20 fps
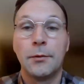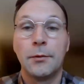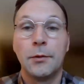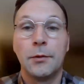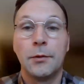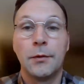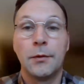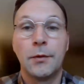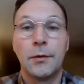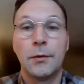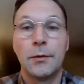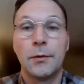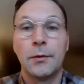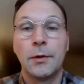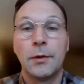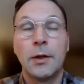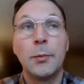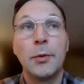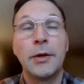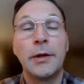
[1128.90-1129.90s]
you have to
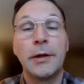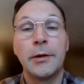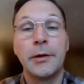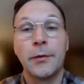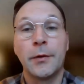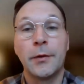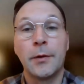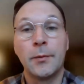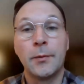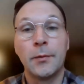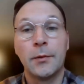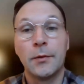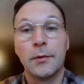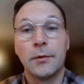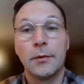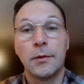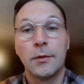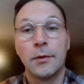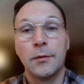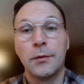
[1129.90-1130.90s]
keep an eye on them
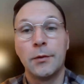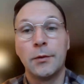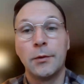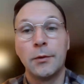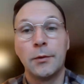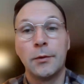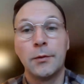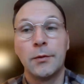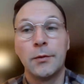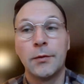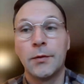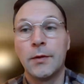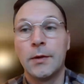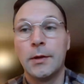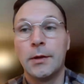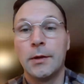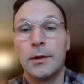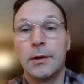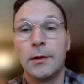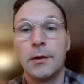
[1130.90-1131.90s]
if you
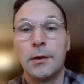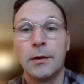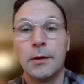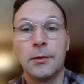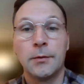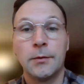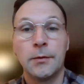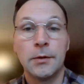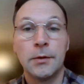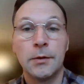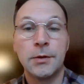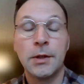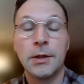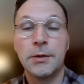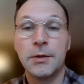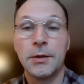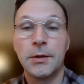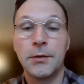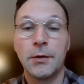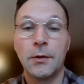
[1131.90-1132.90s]
see any
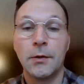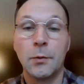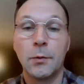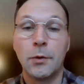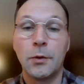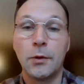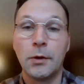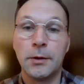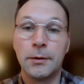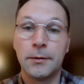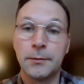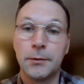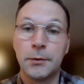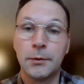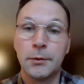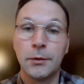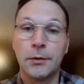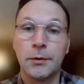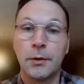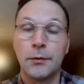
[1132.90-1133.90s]
changes in the wall
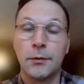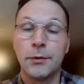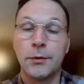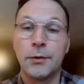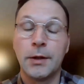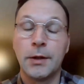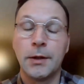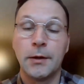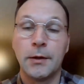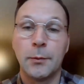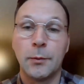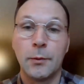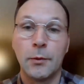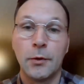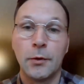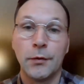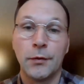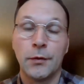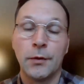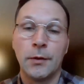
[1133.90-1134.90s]
you have to take them
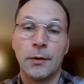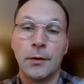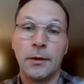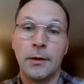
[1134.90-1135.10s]
off